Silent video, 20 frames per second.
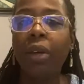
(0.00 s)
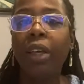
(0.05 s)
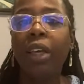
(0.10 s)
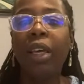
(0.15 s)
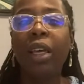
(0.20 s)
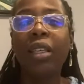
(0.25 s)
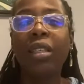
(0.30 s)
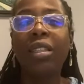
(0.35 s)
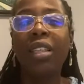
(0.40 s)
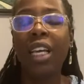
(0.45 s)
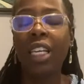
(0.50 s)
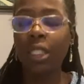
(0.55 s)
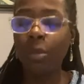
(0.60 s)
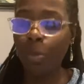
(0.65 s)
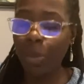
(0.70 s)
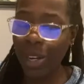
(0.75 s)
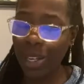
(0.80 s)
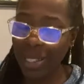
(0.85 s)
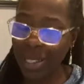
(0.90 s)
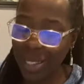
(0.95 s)
It says,
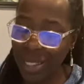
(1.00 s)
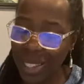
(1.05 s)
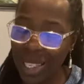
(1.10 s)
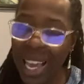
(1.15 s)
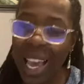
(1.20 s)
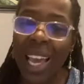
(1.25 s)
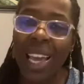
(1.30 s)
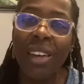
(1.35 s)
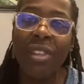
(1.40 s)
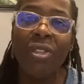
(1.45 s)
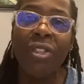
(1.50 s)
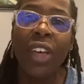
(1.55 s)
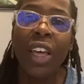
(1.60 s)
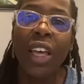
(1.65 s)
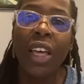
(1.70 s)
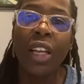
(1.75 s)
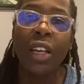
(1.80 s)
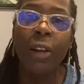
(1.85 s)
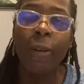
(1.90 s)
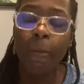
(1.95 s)
but
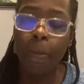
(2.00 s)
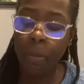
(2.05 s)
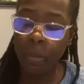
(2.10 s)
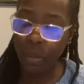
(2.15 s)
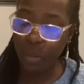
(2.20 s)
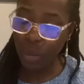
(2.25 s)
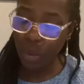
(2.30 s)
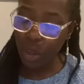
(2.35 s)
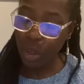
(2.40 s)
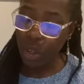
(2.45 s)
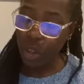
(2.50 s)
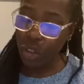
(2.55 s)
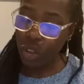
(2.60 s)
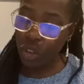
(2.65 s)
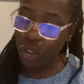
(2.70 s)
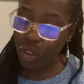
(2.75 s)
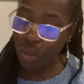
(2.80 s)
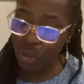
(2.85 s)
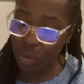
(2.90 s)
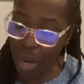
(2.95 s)
David
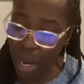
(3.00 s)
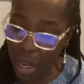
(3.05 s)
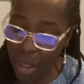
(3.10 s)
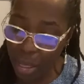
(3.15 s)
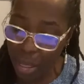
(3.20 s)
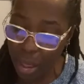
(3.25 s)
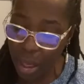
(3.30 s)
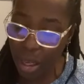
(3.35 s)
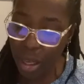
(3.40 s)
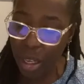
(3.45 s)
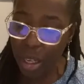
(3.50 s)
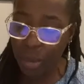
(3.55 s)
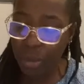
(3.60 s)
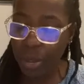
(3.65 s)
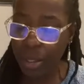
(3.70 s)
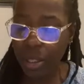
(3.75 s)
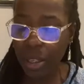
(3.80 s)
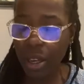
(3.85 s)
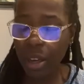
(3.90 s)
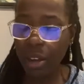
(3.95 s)
strengthened
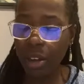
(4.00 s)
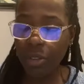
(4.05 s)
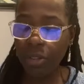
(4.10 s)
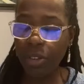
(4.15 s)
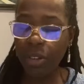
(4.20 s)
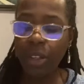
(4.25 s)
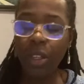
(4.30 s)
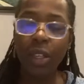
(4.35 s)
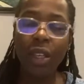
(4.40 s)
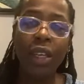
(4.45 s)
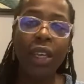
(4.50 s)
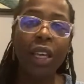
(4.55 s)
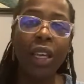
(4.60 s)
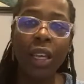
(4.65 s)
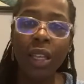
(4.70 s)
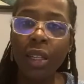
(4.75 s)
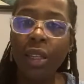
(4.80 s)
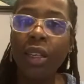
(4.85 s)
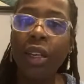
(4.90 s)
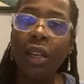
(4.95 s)
himself
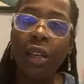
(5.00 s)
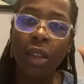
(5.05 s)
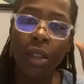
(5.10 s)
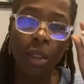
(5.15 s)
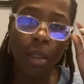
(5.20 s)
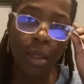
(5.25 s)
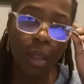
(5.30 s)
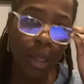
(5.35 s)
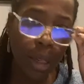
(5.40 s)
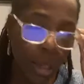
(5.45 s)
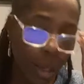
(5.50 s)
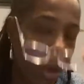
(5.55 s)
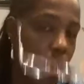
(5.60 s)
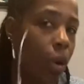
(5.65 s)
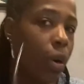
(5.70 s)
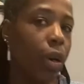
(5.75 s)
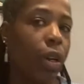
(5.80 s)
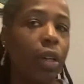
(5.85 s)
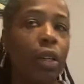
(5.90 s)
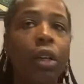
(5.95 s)
in the
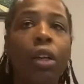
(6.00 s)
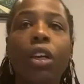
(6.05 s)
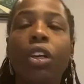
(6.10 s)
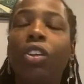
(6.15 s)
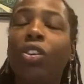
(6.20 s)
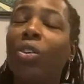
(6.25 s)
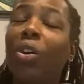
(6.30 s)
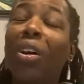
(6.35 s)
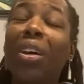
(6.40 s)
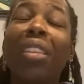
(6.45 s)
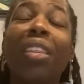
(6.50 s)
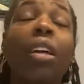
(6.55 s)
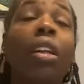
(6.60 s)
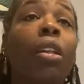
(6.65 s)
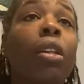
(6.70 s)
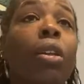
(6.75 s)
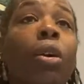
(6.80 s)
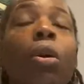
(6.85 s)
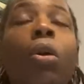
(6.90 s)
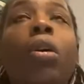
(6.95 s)
Lord. You're the
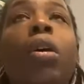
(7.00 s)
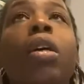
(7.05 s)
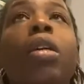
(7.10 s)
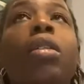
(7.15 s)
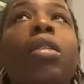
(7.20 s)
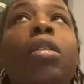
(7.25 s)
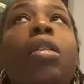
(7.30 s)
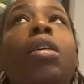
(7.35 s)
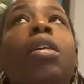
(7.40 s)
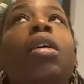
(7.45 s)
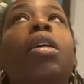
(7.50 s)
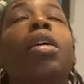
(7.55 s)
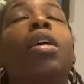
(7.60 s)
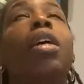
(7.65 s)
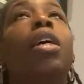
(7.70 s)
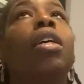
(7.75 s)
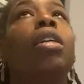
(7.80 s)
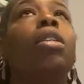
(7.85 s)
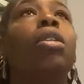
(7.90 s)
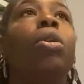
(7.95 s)
Lord's
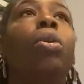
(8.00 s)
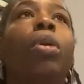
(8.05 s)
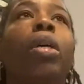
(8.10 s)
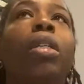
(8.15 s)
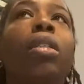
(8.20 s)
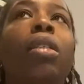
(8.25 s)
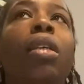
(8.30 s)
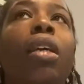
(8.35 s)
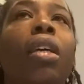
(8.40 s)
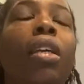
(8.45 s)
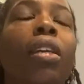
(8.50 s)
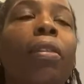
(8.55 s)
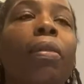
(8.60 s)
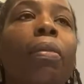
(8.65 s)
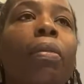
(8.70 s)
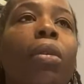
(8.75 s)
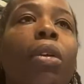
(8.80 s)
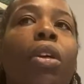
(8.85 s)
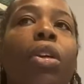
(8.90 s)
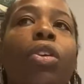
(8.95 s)
anointed.
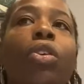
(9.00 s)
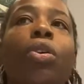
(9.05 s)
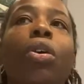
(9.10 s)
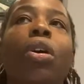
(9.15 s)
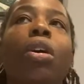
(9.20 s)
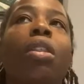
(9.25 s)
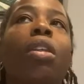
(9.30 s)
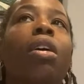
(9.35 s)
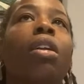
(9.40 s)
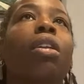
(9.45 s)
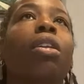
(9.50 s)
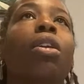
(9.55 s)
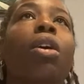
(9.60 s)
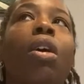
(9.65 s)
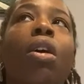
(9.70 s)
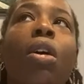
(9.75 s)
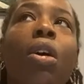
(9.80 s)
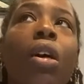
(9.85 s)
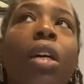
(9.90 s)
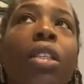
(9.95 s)
You're the
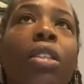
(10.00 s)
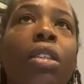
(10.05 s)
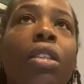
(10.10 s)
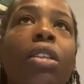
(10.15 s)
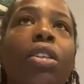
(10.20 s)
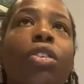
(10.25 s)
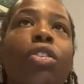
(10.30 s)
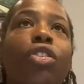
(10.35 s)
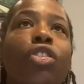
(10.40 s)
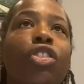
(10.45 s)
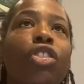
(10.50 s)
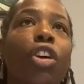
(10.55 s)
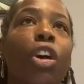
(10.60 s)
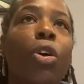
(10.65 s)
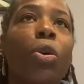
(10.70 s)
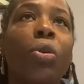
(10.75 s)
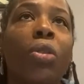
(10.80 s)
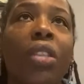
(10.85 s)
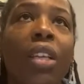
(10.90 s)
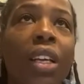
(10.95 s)
Lord's
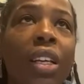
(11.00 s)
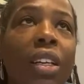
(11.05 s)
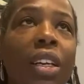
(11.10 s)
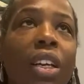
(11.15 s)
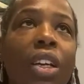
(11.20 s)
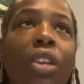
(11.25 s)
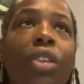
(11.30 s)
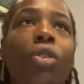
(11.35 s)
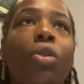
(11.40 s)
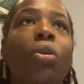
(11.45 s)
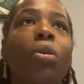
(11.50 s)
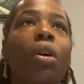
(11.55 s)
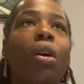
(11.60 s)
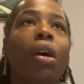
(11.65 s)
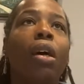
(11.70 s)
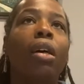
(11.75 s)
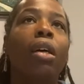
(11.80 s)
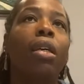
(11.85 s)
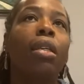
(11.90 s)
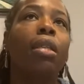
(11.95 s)
chosen. You are
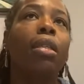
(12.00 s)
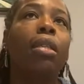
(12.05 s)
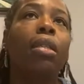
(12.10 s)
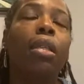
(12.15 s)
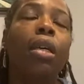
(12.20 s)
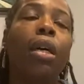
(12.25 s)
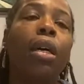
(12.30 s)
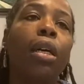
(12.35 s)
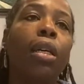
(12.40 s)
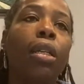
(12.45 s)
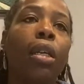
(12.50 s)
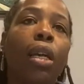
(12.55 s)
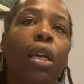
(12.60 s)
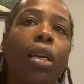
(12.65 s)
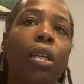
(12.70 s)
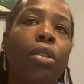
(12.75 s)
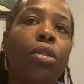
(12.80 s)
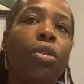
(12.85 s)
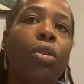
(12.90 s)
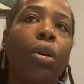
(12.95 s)
a son
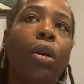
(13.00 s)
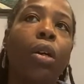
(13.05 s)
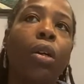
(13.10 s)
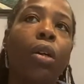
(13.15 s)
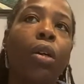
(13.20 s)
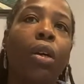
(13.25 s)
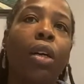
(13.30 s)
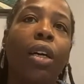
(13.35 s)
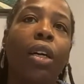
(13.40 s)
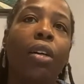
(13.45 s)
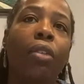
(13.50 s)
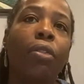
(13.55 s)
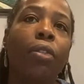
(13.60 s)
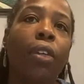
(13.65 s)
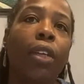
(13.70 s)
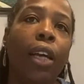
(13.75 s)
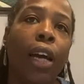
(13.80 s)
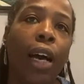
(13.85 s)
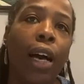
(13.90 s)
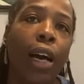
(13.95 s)
and daughter of
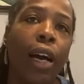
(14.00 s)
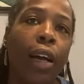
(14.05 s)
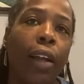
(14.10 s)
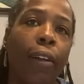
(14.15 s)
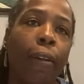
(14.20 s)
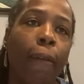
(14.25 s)
God.